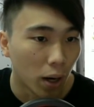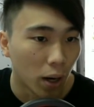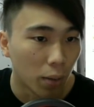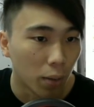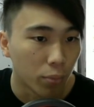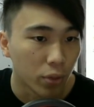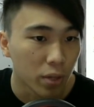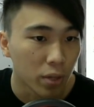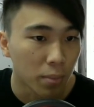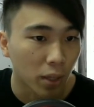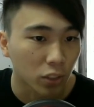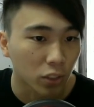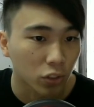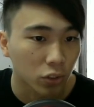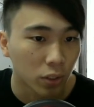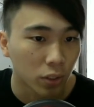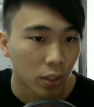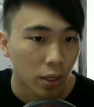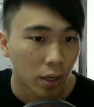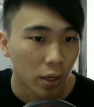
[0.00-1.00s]
pretty
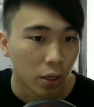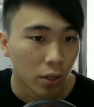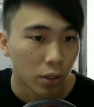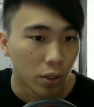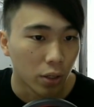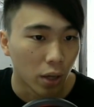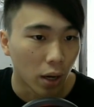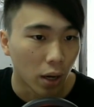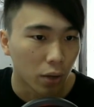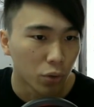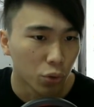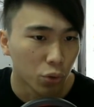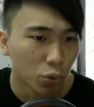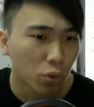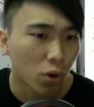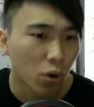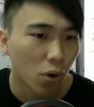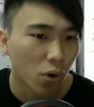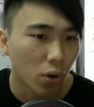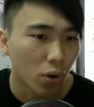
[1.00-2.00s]
much, you
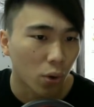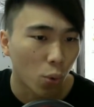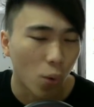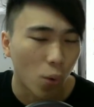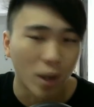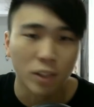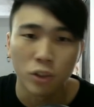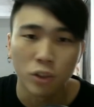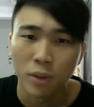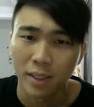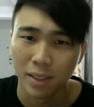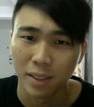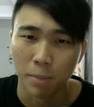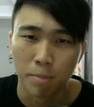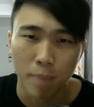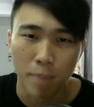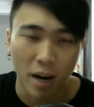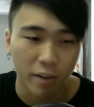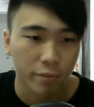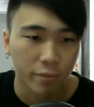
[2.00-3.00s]
call Huang Zhong as a
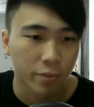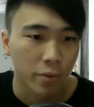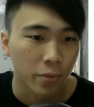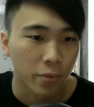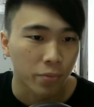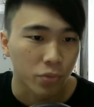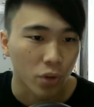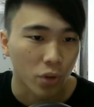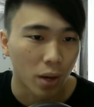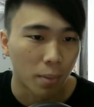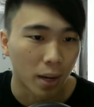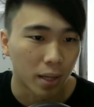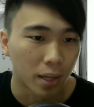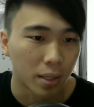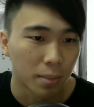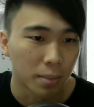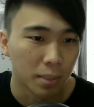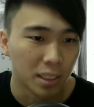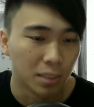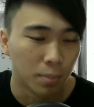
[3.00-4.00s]
buff, right, but
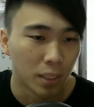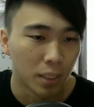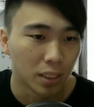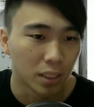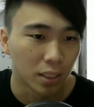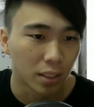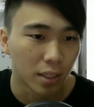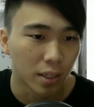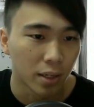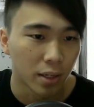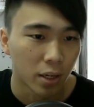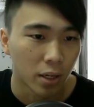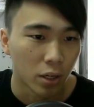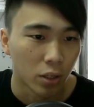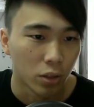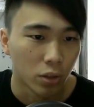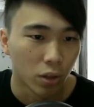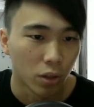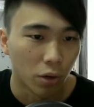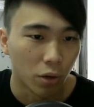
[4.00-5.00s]
he's basically
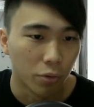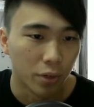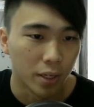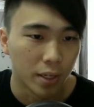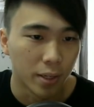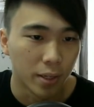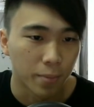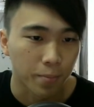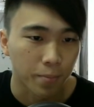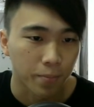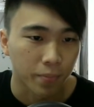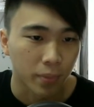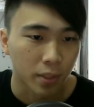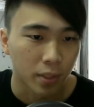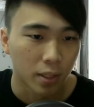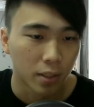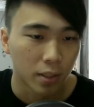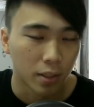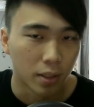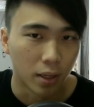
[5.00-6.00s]
not really,
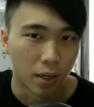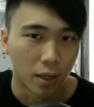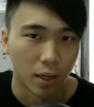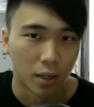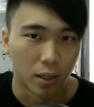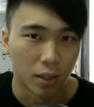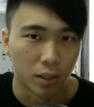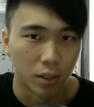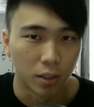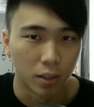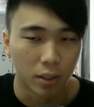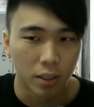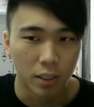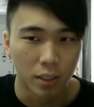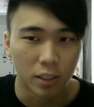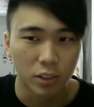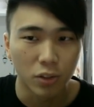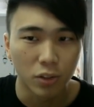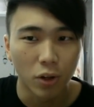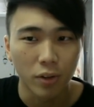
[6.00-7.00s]

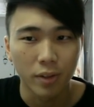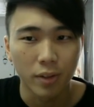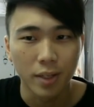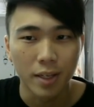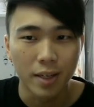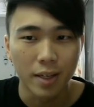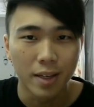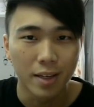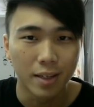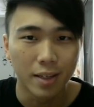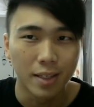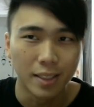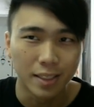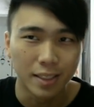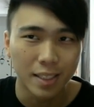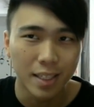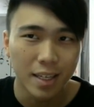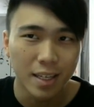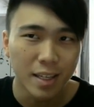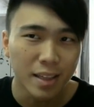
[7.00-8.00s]

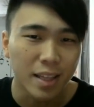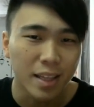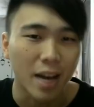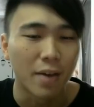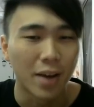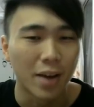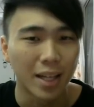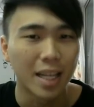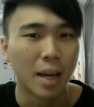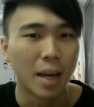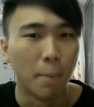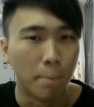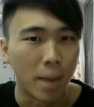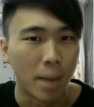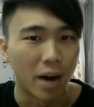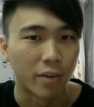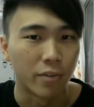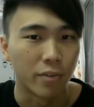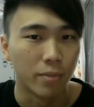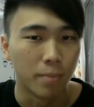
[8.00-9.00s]
he's indirectly a
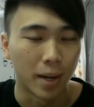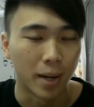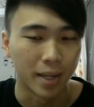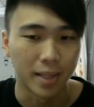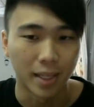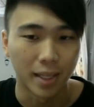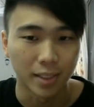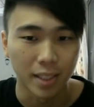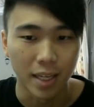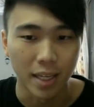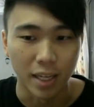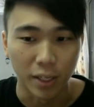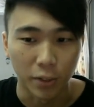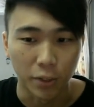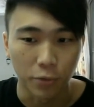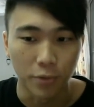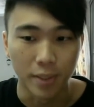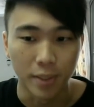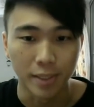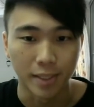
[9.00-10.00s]
buff, but it doesn't
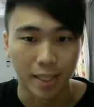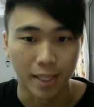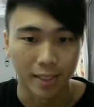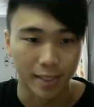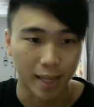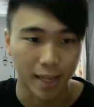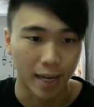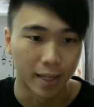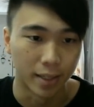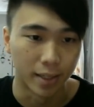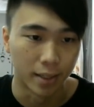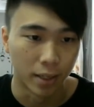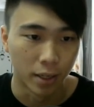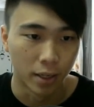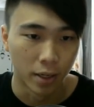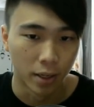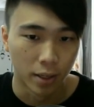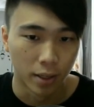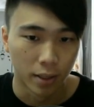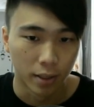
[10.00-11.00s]
increase the entire
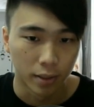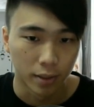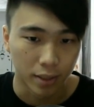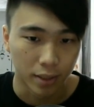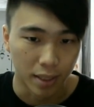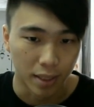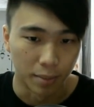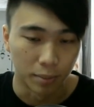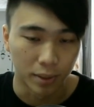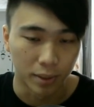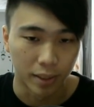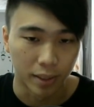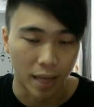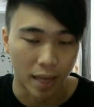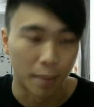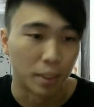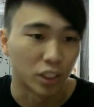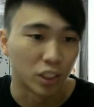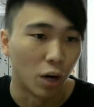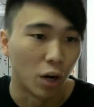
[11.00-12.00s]
team's
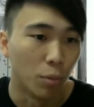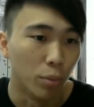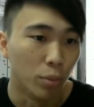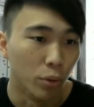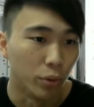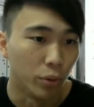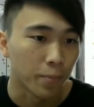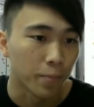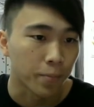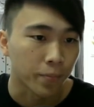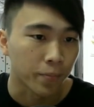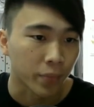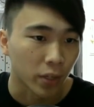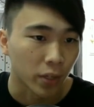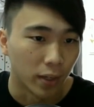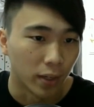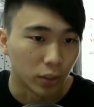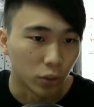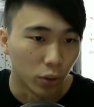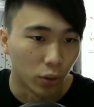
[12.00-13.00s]
damage output,
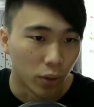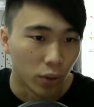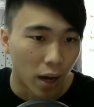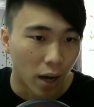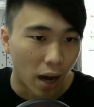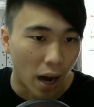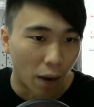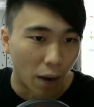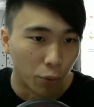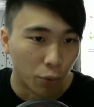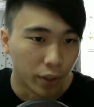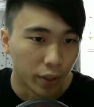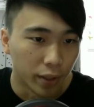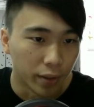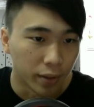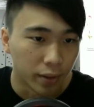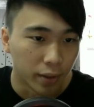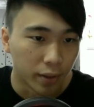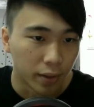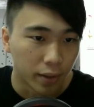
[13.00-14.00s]
right? So I
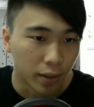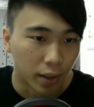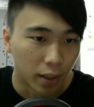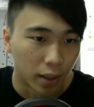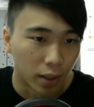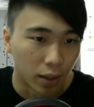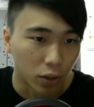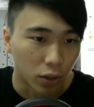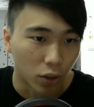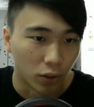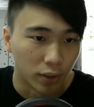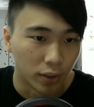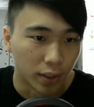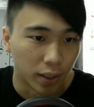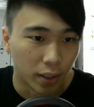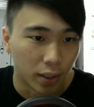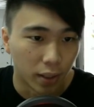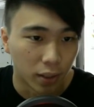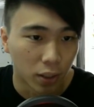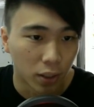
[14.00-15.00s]
wouldn't
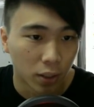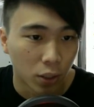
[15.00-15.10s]
consider